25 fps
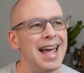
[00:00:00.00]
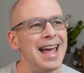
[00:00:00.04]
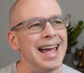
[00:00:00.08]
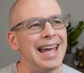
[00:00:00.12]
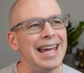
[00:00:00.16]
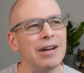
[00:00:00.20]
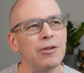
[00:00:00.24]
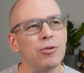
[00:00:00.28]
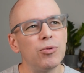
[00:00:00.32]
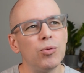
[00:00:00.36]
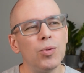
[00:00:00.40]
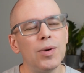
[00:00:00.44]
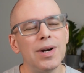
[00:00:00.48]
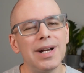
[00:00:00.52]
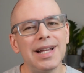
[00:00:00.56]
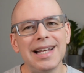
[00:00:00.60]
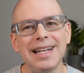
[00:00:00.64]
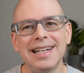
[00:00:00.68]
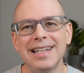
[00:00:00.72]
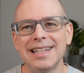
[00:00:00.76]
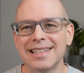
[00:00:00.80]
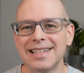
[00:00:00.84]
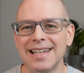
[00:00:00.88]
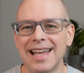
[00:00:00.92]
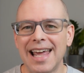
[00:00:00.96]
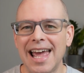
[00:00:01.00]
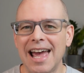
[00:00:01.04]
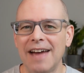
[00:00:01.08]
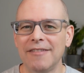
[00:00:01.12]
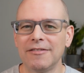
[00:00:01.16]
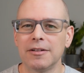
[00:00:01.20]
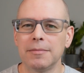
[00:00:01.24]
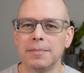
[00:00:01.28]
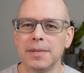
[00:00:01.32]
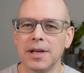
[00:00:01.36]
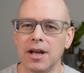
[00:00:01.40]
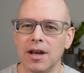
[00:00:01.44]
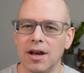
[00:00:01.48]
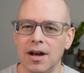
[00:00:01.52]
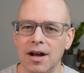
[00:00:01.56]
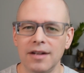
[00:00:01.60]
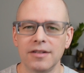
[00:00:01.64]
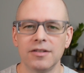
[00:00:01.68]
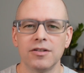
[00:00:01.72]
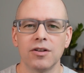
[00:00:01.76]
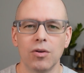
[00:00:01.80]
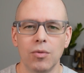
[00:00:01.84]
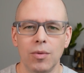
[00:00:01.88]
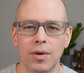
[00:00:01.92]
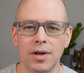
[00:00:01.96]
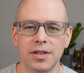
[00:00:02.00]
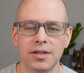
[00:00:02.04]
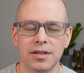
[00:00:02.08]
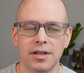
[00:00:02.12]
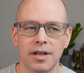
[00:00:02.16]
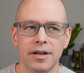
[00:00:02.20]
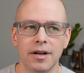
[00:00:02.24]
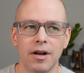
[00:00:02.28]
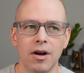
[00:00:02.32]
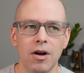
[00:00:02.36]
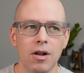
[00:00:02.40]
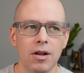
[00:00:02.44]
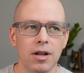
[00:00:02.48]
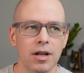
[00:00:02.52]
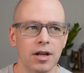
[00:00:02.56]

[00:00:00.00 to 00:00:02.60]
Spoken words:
It really doesn't have to be consequential at all.